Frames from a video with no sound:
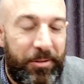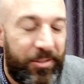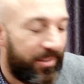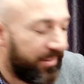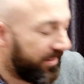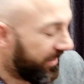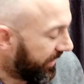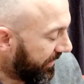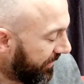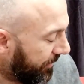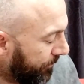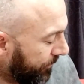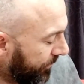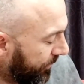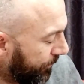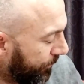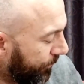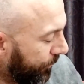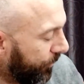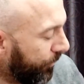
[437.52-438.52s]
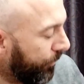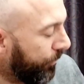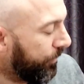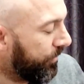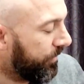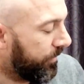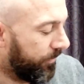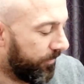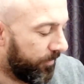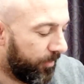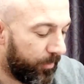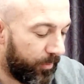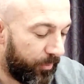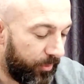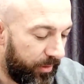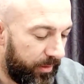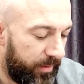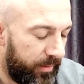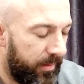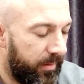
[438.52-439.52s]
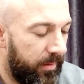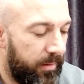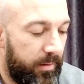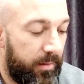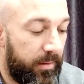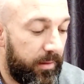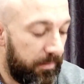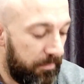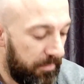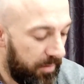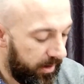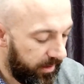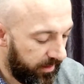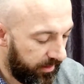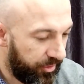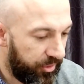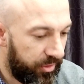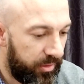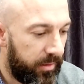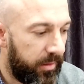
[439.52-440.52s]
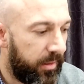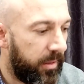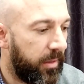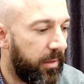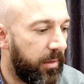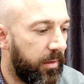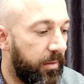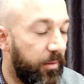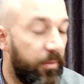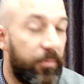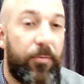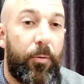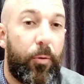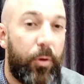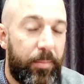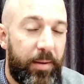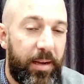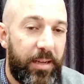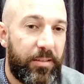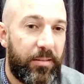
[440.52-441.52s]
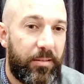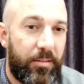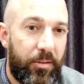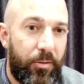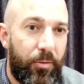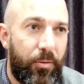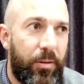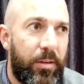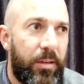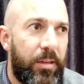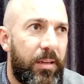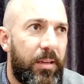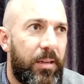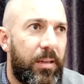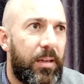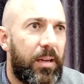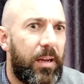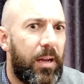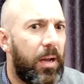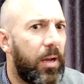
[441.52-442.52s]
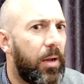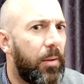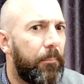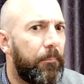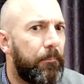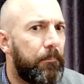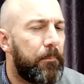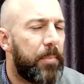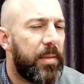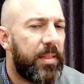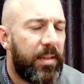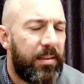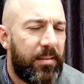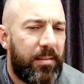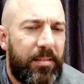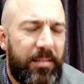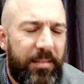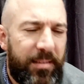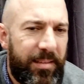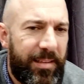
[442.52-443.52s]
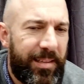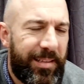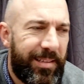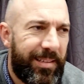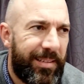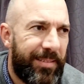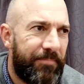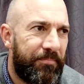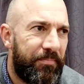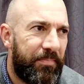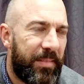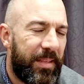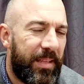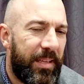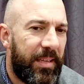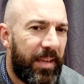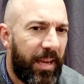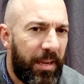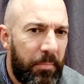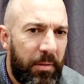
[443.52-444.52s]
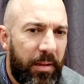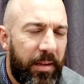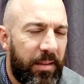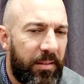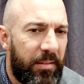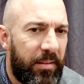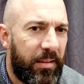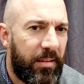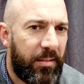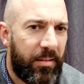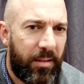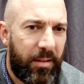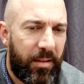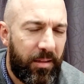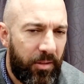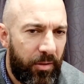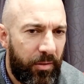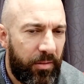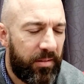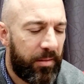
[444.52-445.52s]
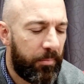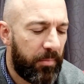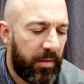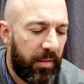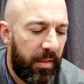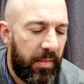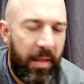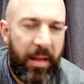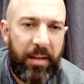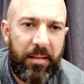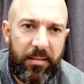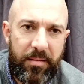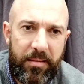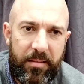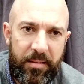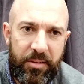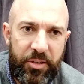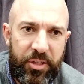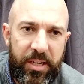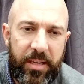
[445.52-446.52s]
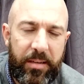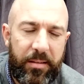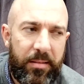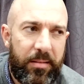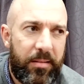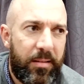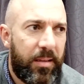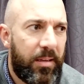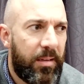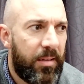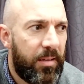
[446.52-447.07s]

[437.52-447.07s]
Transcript: I should say. The rulebook in my edition is 40 pages long, but that gameplay is a lot simpler than that suggests.